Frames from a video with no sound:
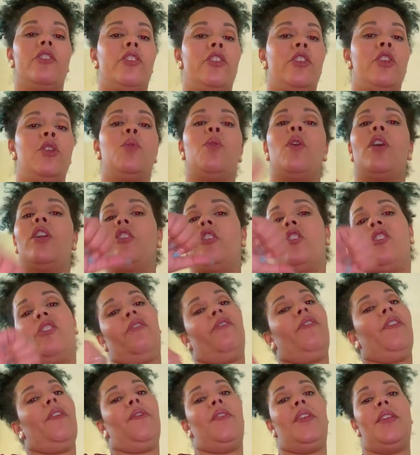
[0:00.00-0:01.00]

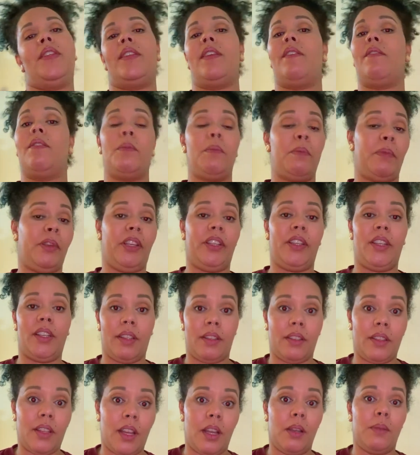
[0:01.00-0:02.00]
257
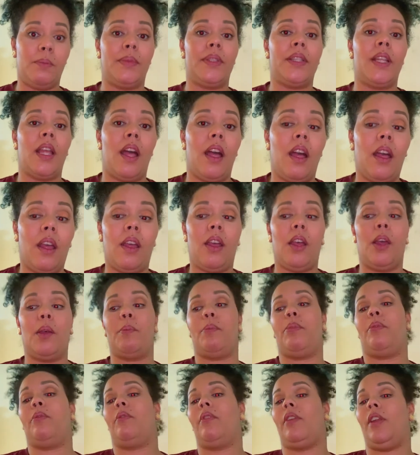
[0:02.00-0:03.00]
million thumbs
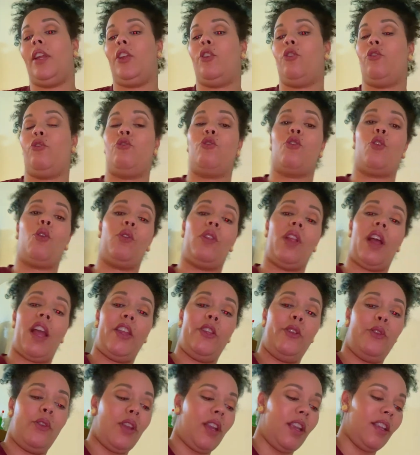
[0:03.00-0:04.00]
up. Like, no
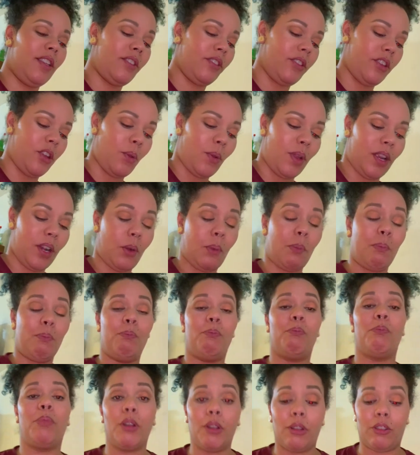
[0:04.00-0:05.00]
lie, you guys know I don't
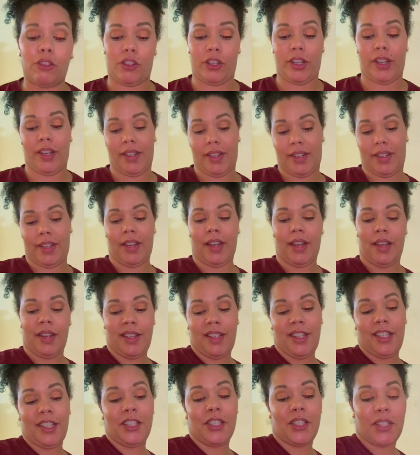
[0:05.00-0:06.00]
bullshit.
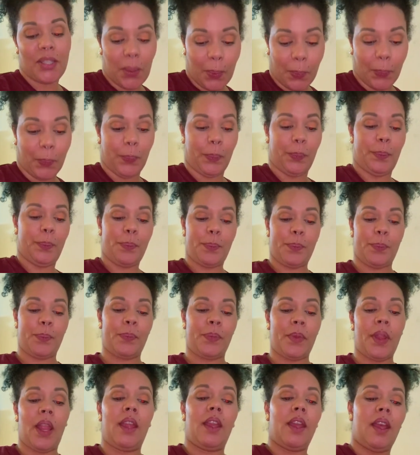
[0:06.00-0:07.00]
So,
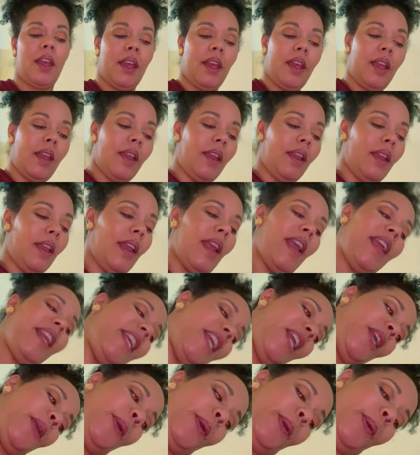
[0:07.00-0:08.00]

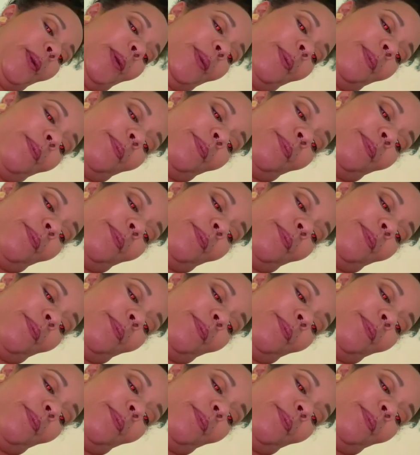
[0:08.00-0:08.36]
anywho,